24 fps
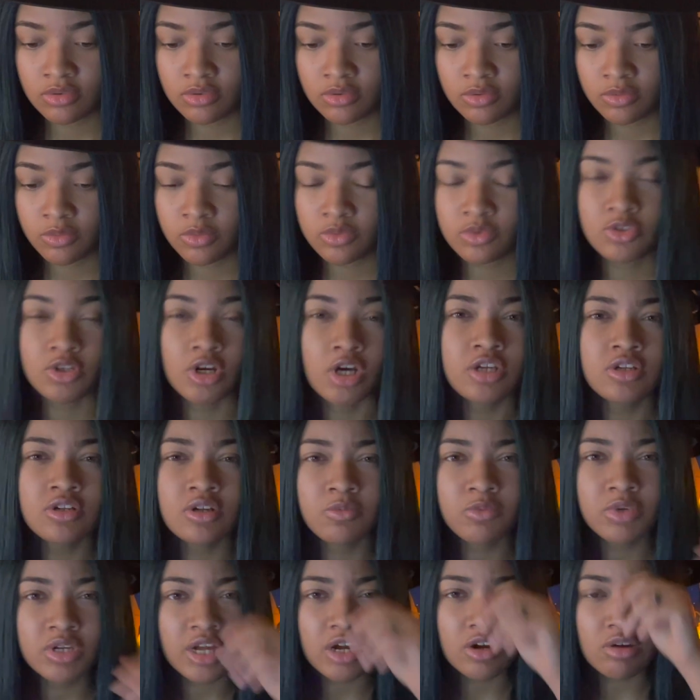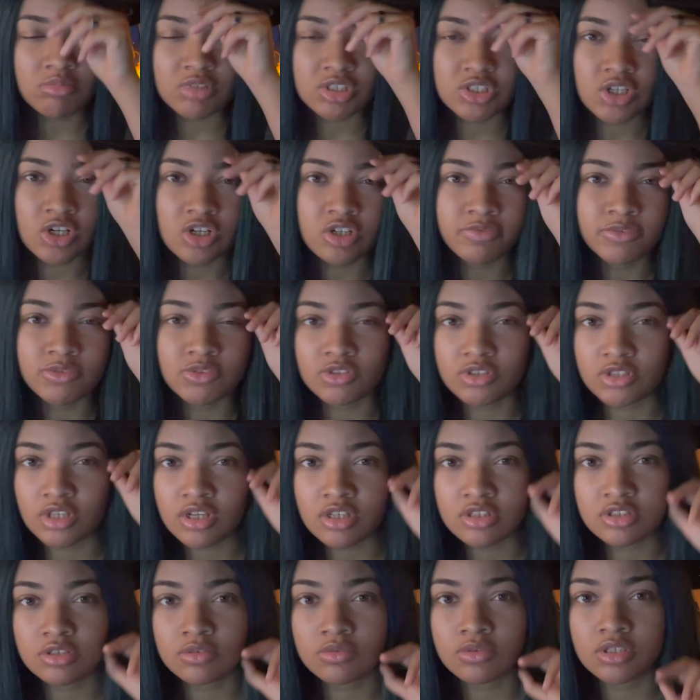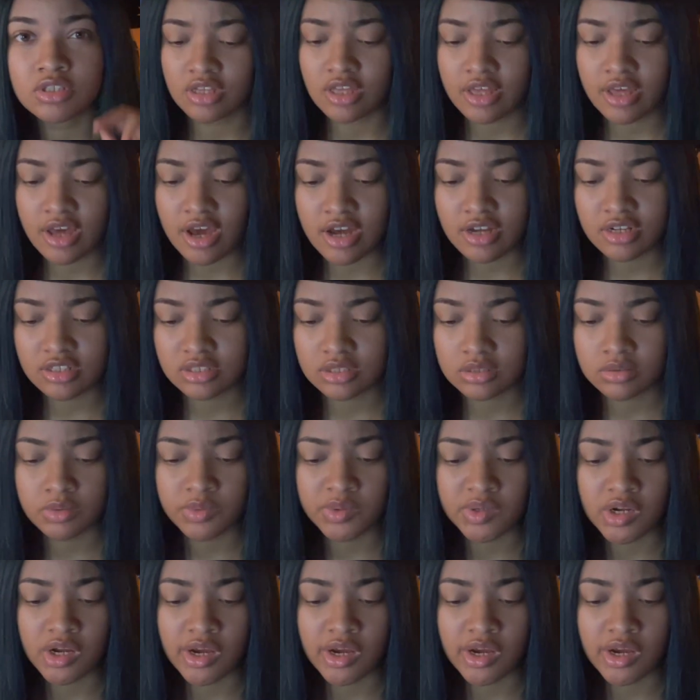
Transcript: Well, duh, we're not gonna be scared if you sing it to us. Honestly, we want an